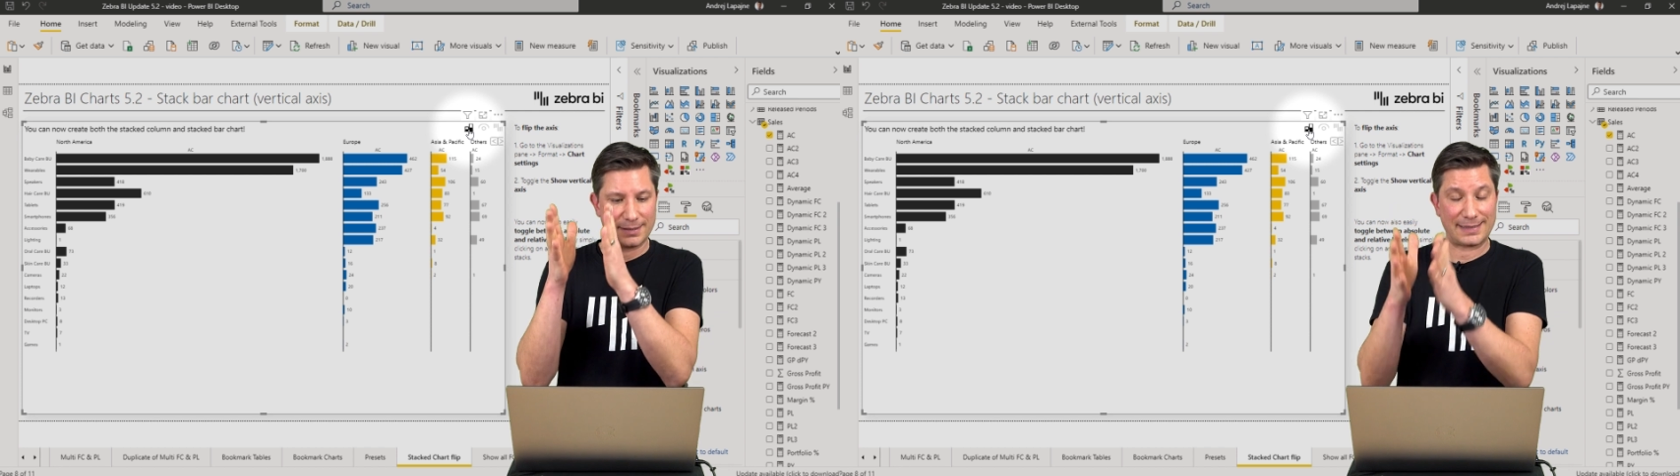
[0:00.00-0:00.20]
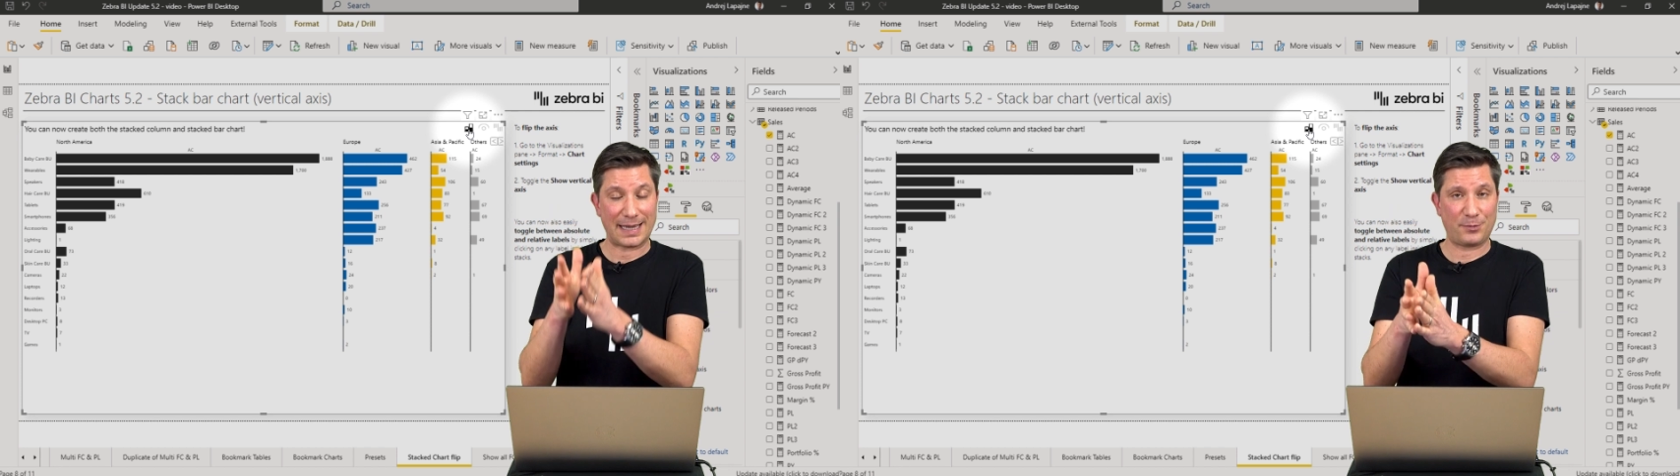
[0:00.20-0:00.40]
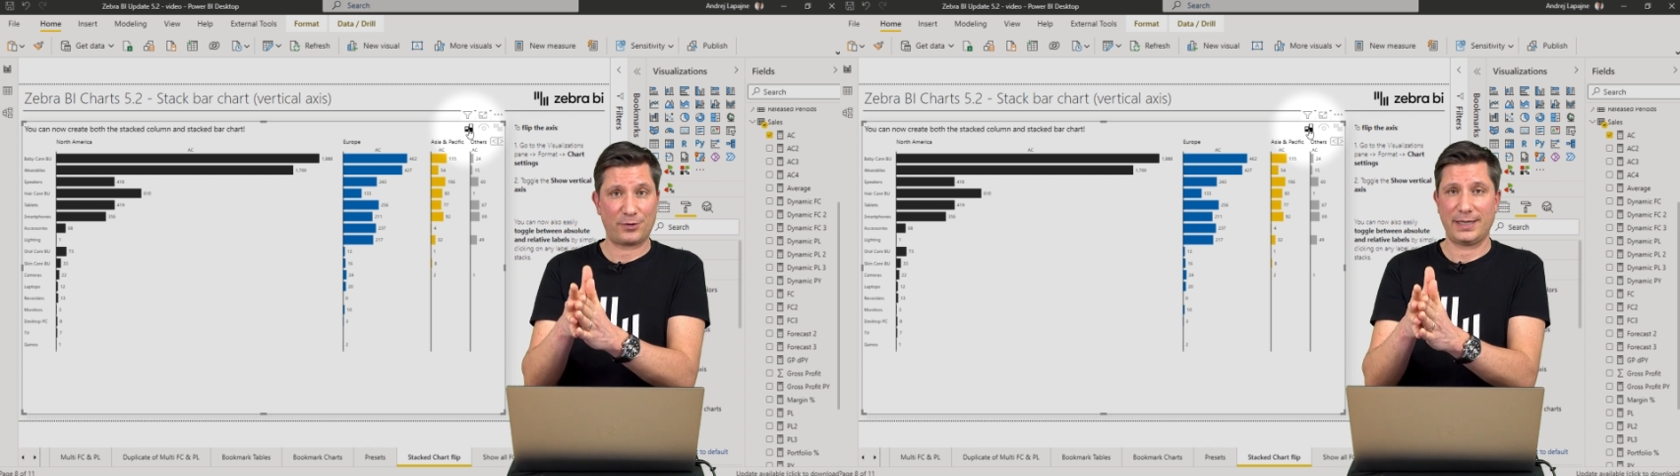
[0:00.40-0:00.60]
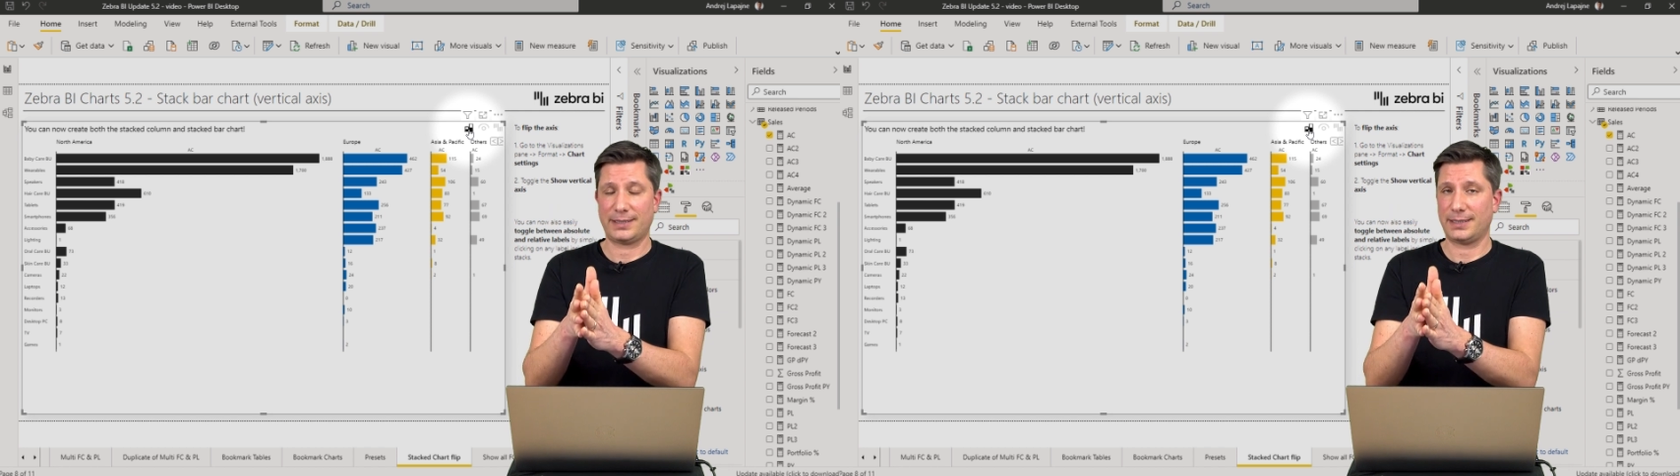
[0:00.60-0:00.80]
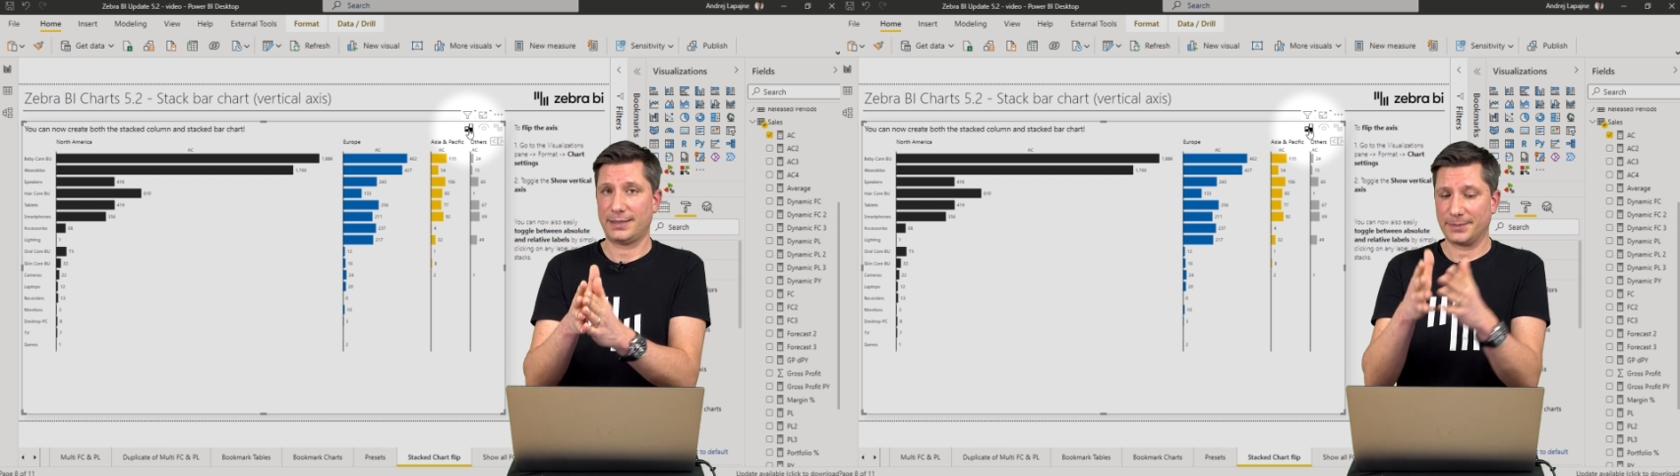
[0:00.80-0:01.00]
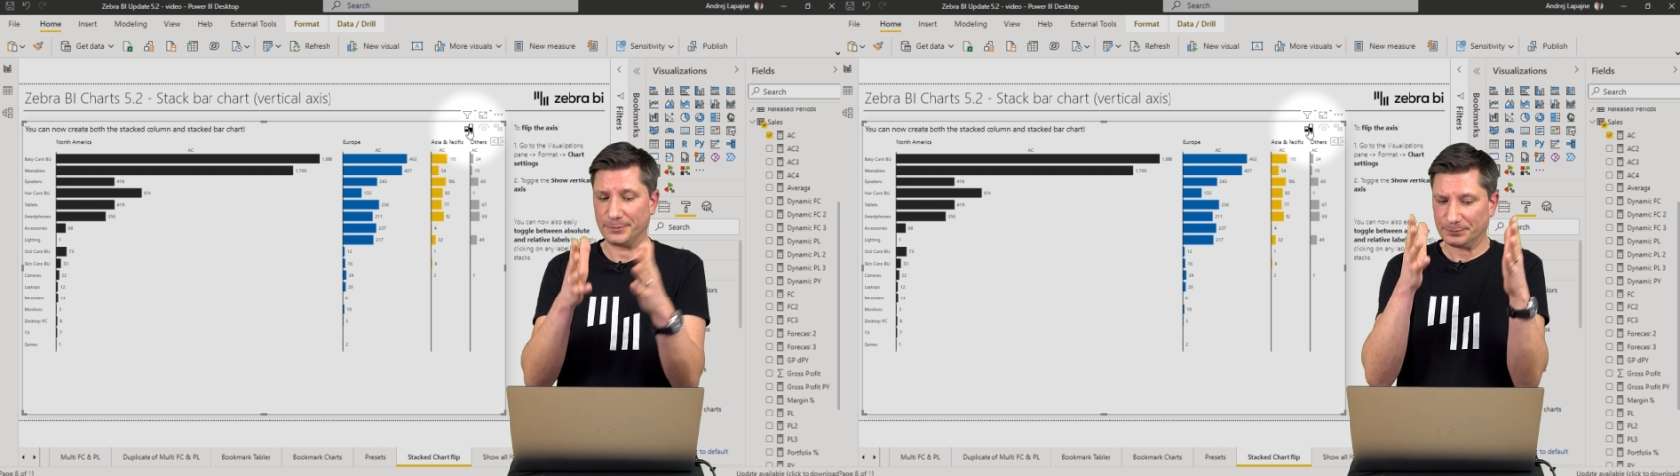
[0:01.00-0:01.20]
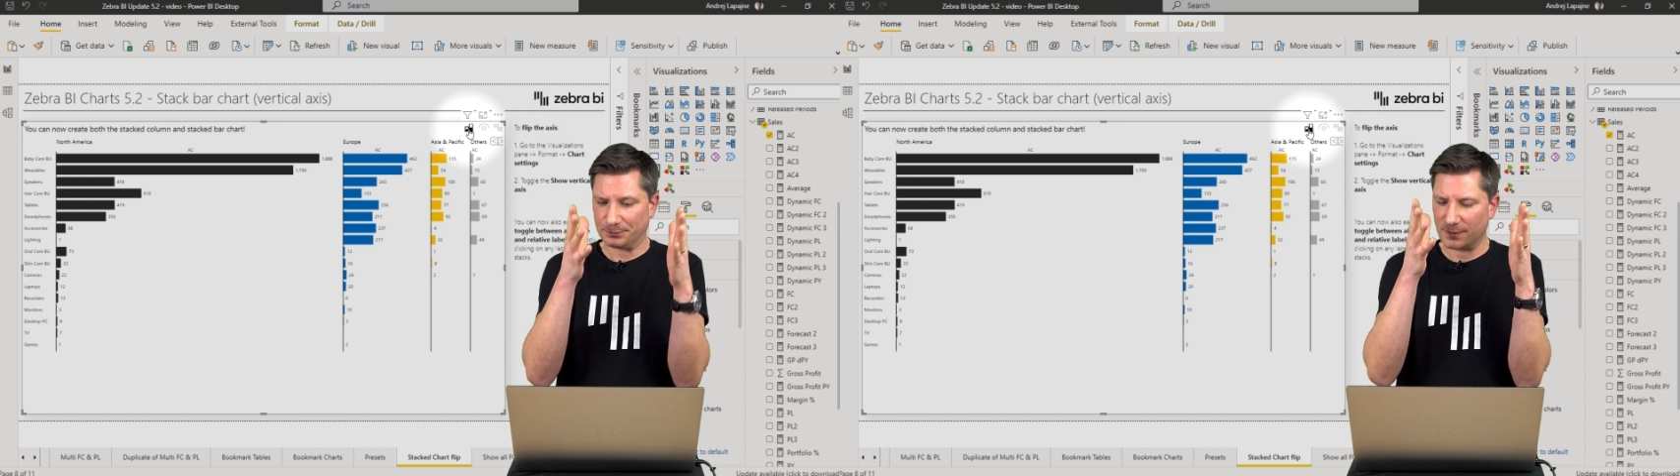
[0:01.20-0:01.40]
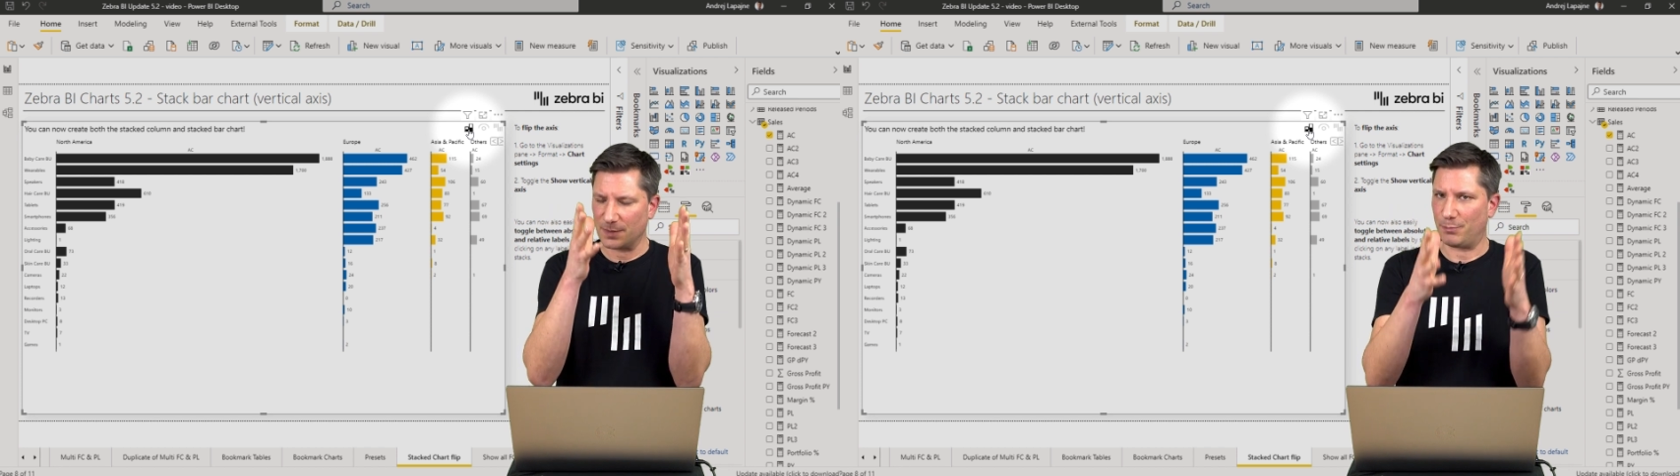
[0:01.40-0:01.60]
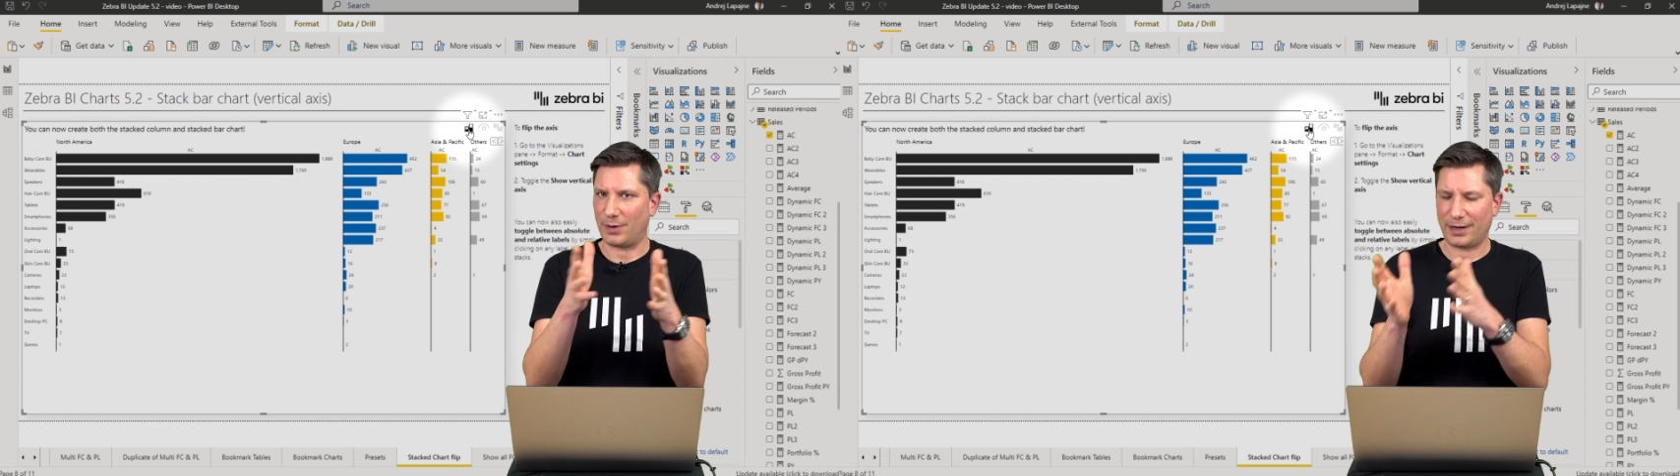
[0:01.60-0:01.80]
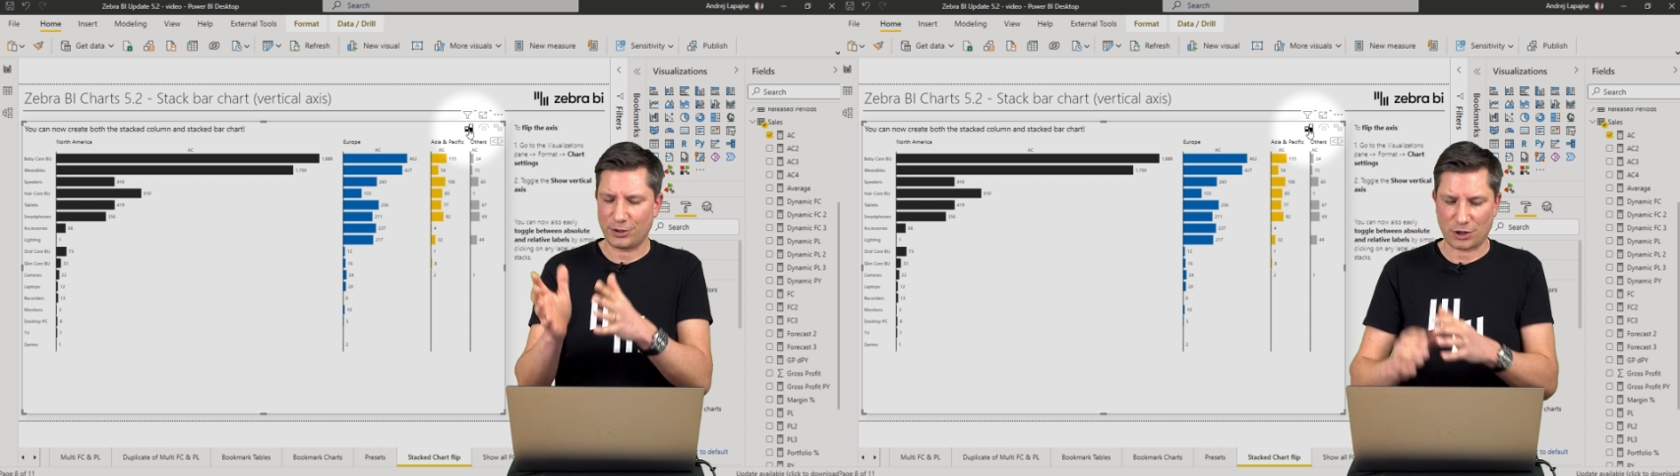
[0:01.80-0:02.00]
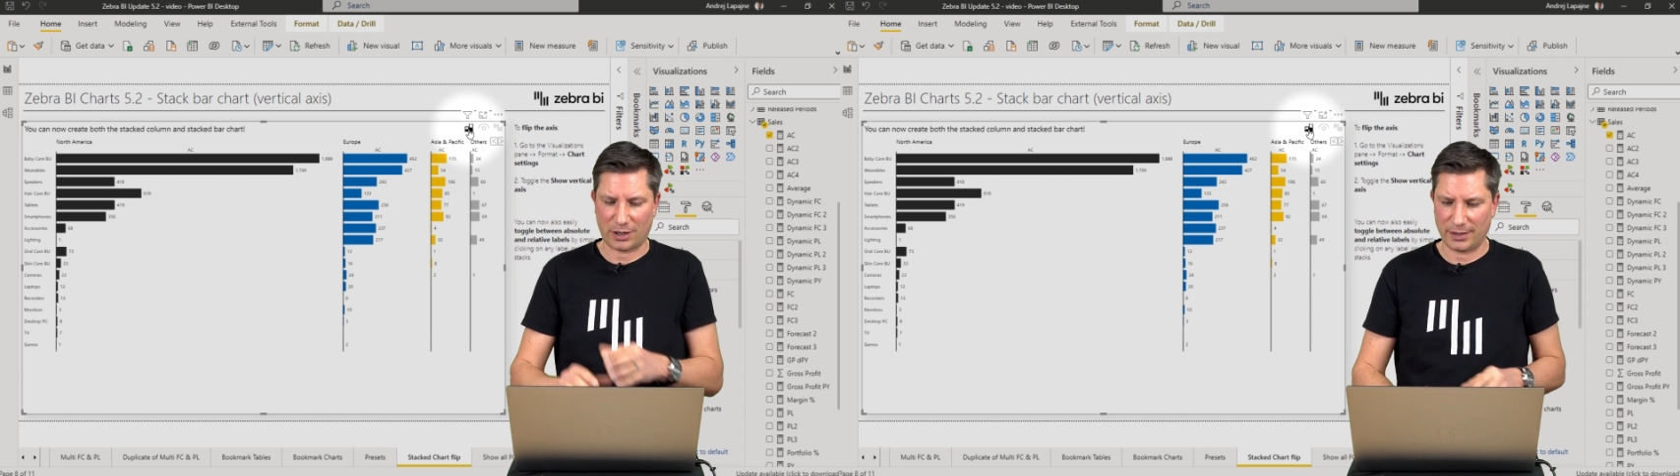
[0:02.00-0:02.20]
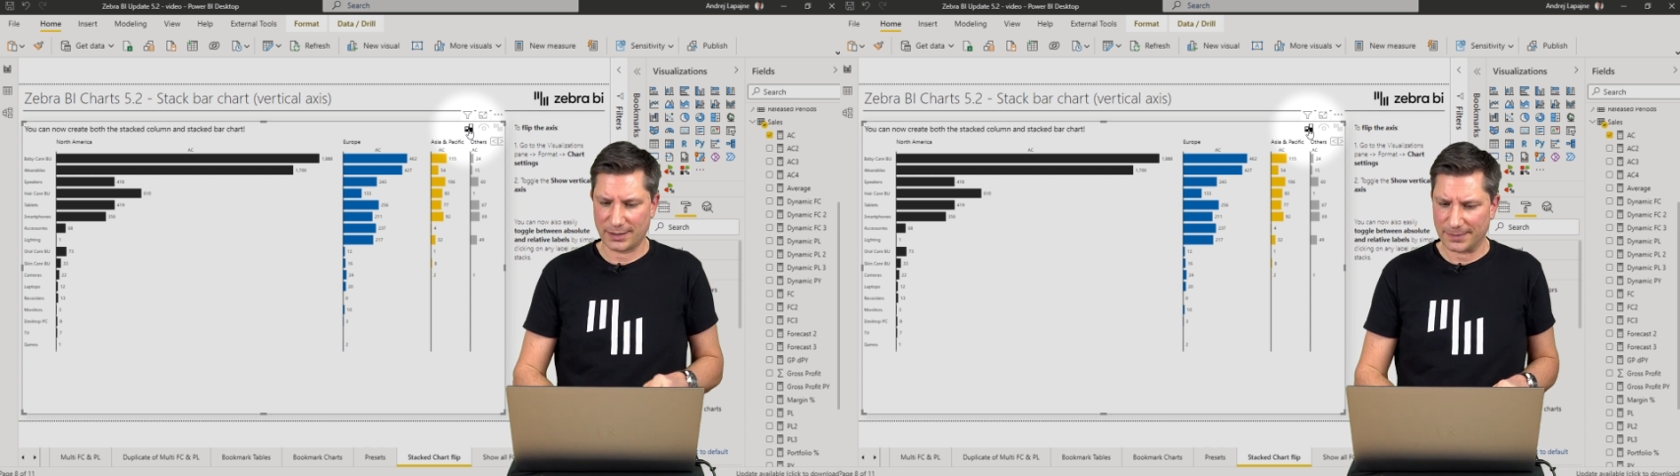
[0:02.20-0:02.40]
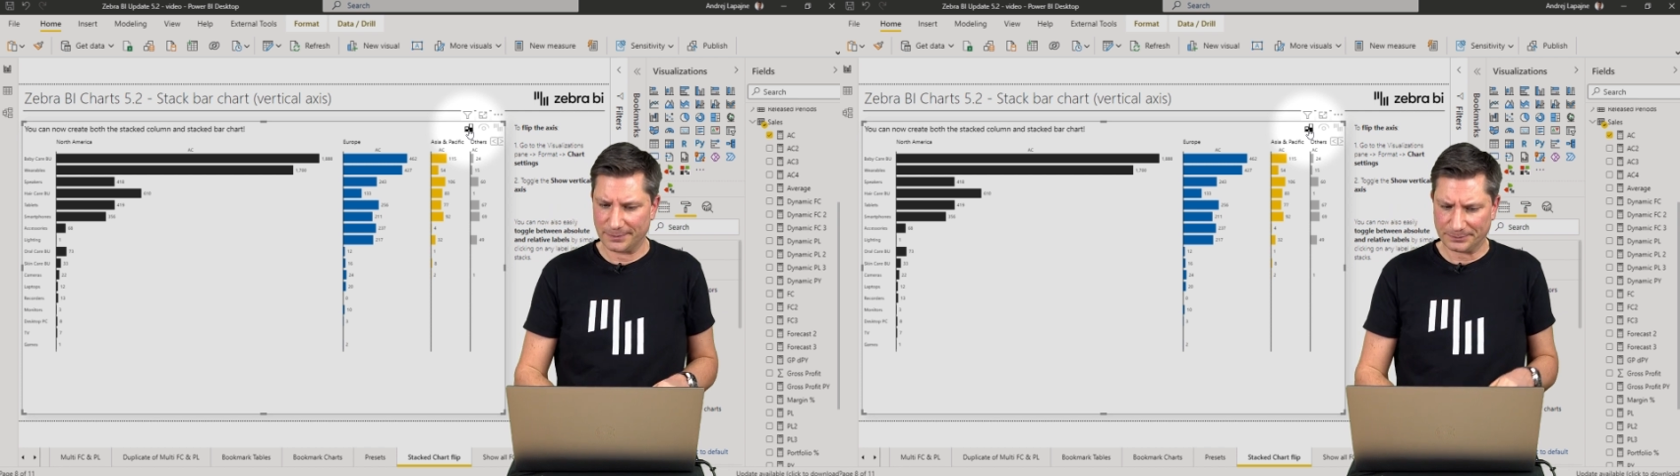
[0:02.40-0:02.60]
separated bar chart